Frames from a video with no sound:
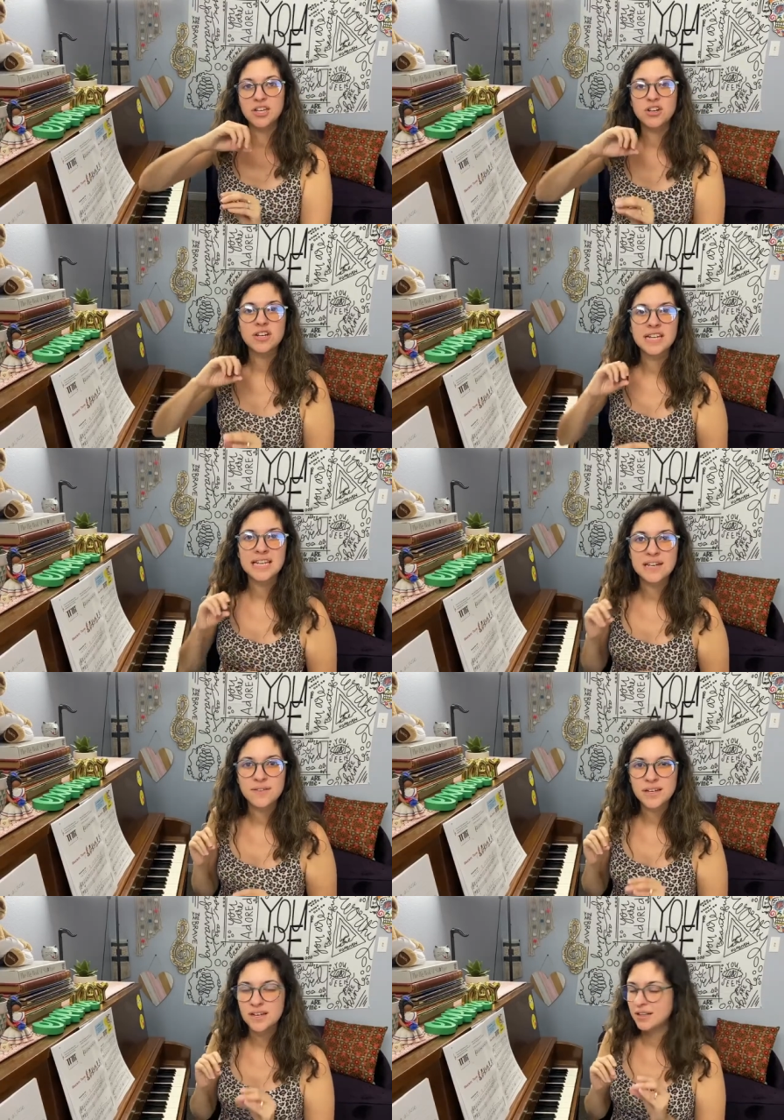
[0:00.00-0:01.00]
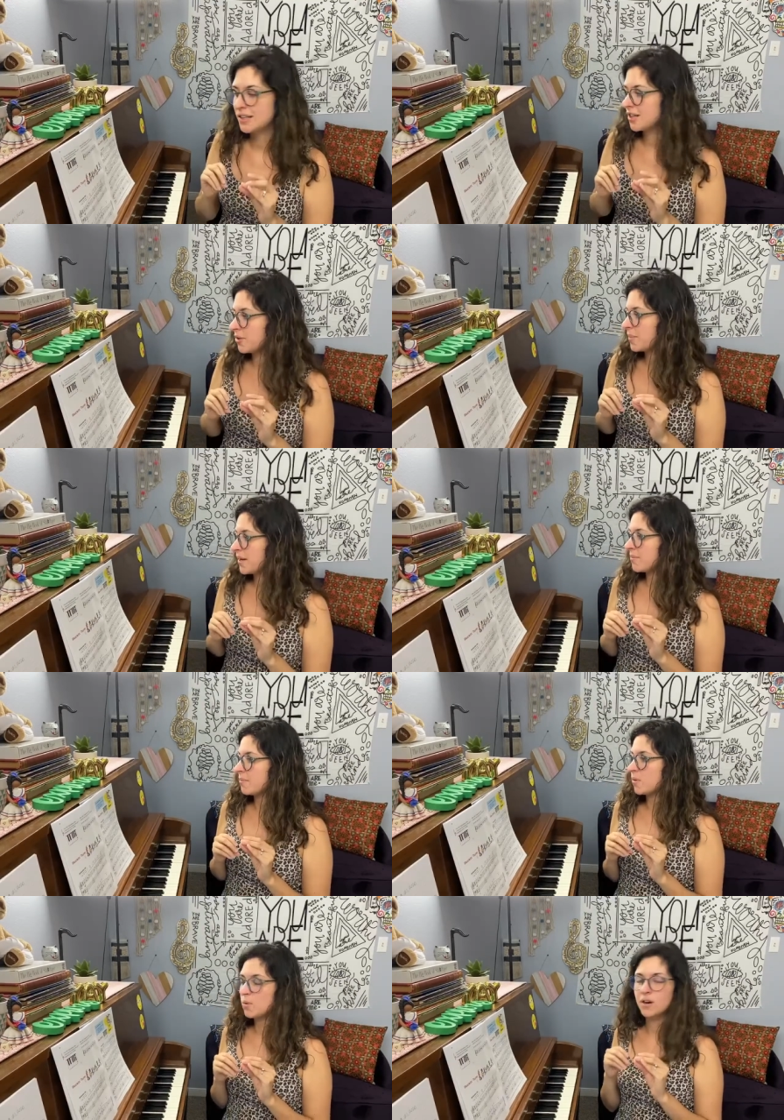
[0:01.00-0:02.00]
you're going to give it a little bit
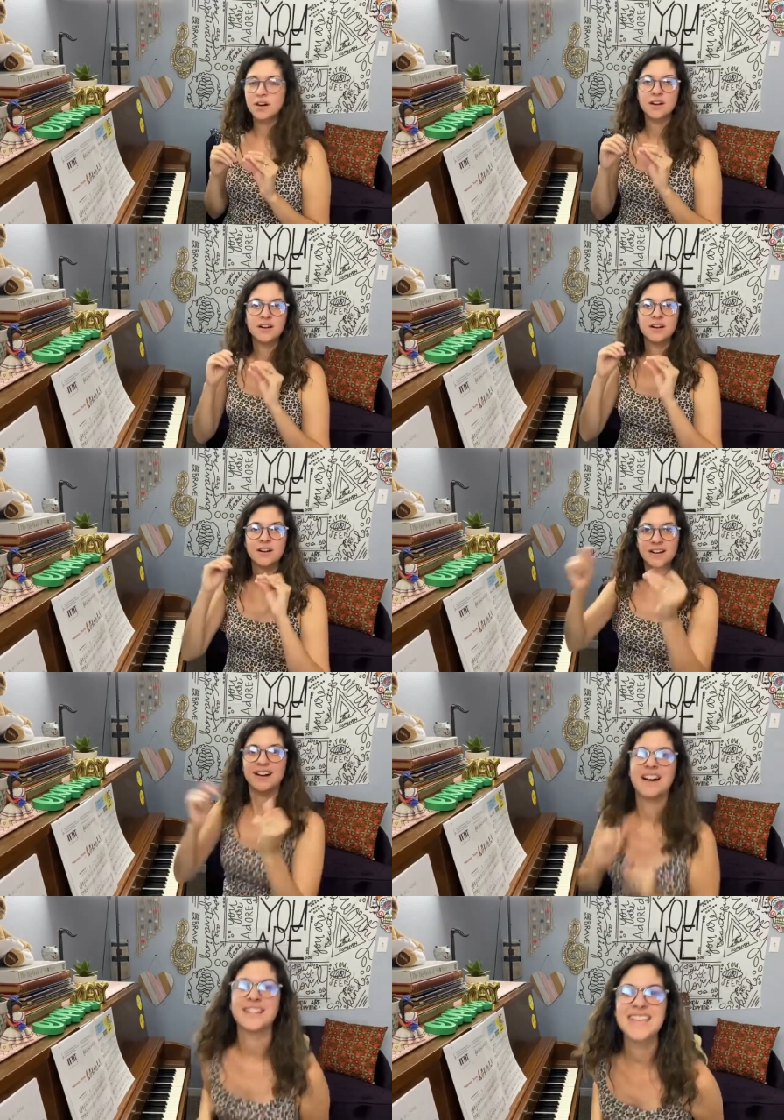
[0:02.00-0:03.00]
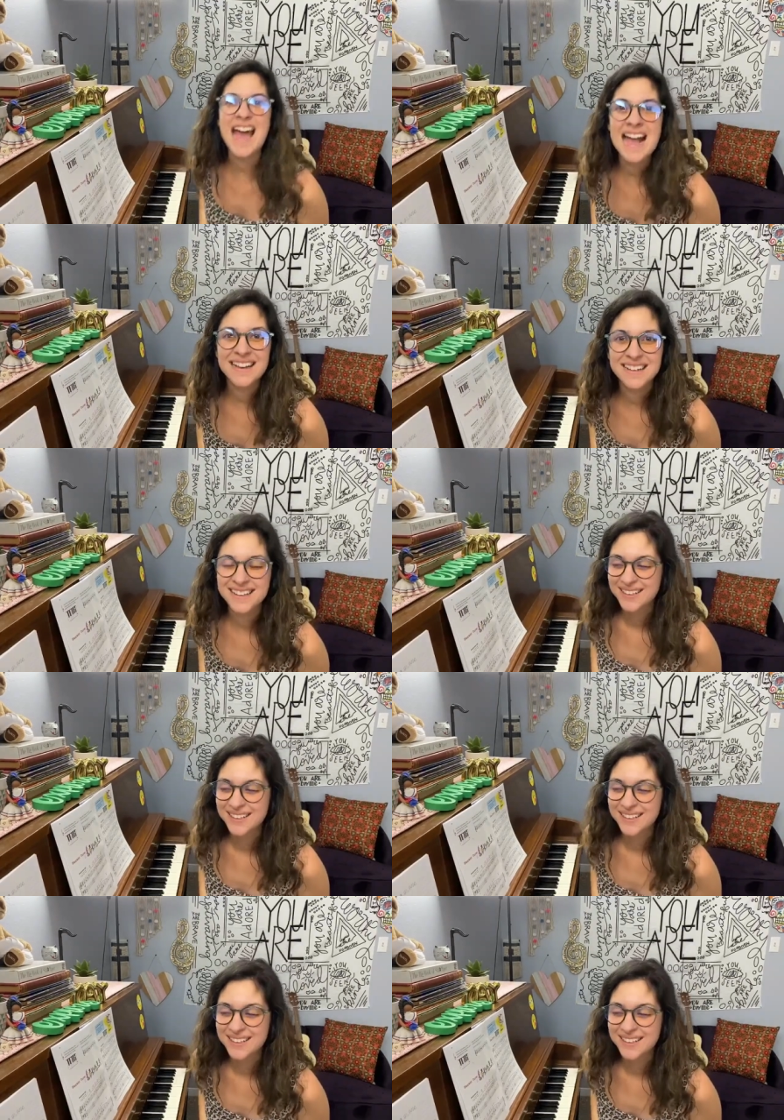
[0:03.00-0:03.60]
more attack,